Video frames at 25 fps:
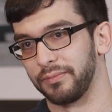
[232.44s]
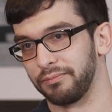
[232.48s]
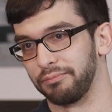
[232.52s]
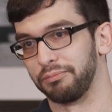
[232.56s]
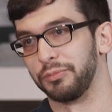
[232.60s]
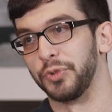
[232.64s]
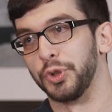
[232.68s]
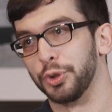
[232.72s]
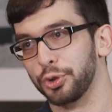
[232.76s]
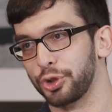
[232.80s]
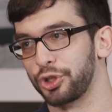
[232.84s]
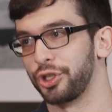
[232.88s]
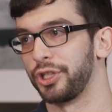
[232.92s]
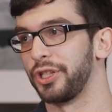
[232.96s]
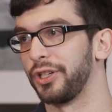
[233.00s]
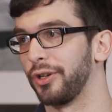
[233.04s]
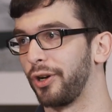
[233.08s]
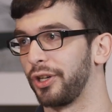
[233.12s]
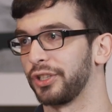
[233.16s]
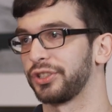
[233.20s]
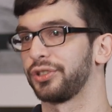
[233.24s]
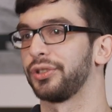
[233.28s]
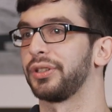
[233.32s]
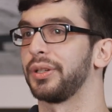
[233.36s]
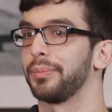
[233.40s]
usually
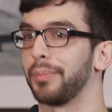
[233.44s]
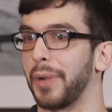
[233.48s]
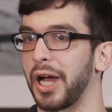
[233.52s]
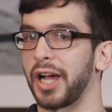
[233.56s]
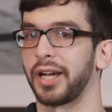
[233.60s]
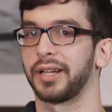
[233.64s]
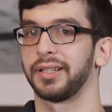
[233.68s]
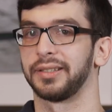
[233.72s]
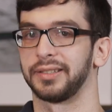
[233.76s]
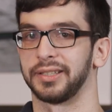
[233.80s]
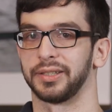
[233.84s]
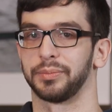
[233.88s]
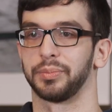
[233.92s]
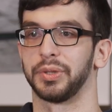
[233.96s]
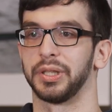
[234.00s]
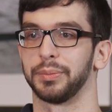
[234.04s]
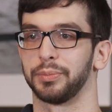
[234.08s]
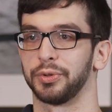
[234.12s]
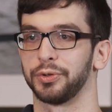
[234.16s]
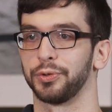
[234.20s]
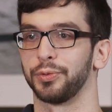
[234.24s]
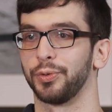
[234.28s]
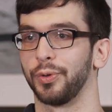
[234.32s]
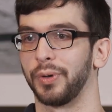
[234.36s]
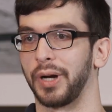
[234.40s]
also the marketing
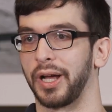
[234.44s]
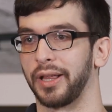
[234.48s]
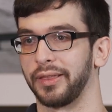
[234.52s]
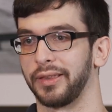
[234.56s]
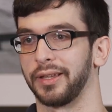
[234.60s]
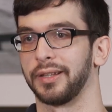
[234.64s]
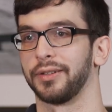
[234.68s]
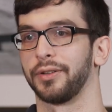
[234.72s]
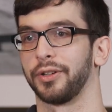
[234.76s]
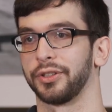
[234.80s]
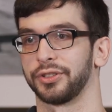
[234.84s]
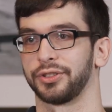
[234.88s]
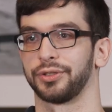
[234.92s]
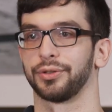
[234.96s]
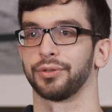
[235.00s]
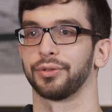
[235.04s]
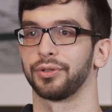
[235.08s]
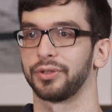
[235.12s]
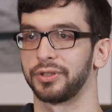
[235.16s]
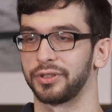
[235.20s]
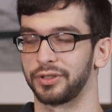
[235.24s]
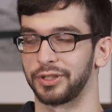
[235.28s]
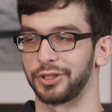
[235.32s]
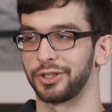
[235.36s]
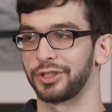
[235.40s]
people who are then also
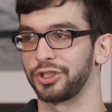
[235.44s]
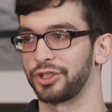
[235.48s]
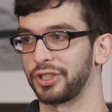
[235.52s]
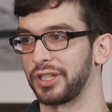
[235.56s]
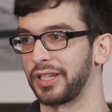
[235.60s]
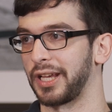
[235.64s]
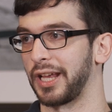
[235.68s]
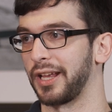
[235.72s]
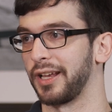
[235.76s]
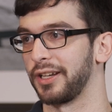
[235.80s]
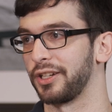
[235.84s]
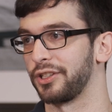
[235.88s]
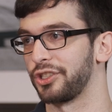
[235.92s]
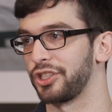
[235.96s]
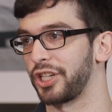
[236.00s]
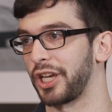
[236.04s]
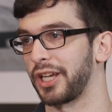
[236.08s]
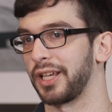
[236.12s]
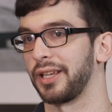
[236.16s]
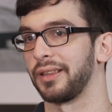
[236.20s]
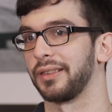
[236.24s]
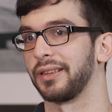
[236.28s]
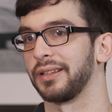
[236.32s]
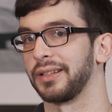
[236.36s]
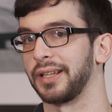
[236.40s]

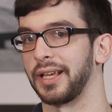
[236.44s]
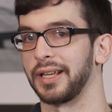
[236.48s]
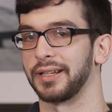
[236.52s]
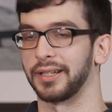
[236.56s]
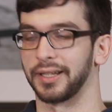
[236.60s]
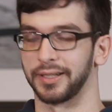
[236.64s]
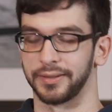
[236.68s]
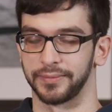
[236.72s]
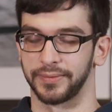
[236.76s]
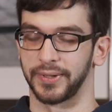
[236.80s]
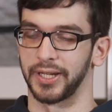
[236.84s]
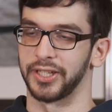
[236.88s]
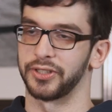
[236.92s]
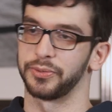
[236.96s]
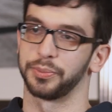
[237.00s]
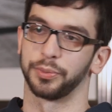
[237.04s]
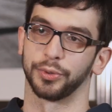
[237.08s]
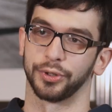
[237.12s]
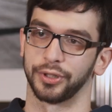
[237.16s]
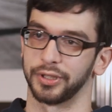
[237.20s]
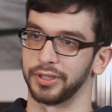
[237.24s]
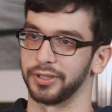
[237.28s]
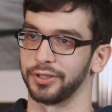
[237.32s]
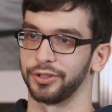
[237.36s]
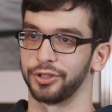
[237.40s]
checking the data in
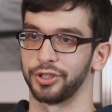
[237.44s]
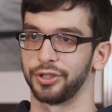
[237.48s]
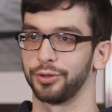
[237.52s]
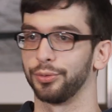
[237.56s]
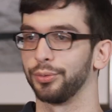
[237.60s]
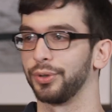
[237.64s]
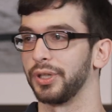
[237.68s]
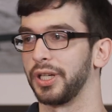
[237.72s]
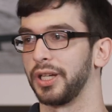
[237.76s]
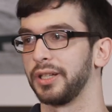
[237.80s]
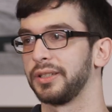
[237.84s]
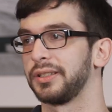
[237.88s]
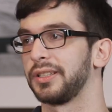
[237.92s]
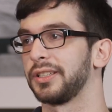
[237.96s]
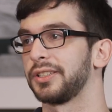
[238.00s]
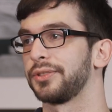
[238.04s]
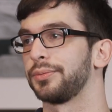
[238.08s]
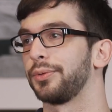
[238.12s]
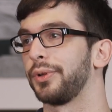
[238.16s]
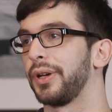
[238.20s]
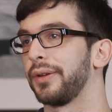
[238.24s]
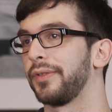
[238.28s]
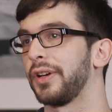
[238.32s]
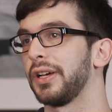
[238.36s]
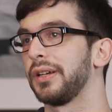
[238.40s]
Facebook, in Google Analytics,
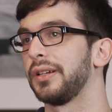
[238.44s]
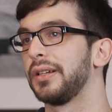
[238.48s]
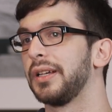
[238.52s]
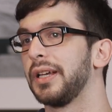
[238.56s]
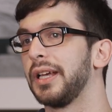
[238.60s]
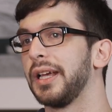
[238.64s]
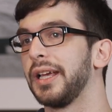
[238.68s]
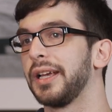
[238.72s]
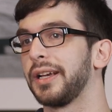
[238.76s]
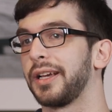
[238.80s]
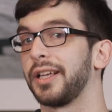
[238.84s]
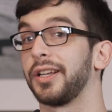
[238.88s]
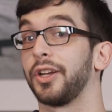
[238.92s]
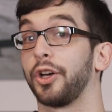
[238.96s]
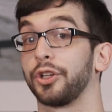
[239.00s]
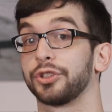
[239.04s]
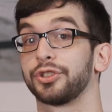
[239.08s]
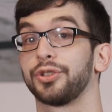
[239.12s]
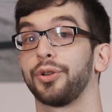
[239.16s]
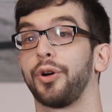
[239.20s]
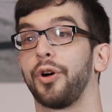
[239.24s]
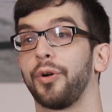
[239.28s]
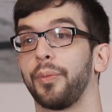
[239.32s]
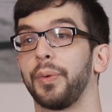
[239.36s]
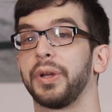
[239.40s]
whoever, can
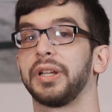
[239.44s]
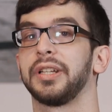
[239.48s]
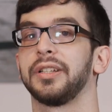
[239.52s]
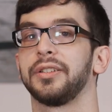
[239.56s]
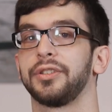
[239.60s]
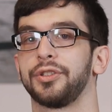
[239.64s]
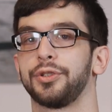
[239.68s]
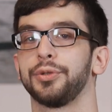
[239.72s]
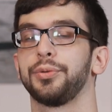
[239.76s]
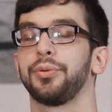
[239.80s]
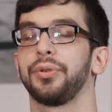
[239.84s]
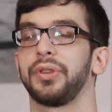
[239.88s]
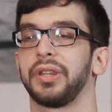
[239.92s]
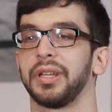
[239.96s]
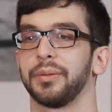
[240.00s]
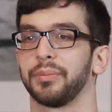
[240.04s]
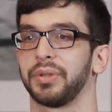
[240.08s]
also already do the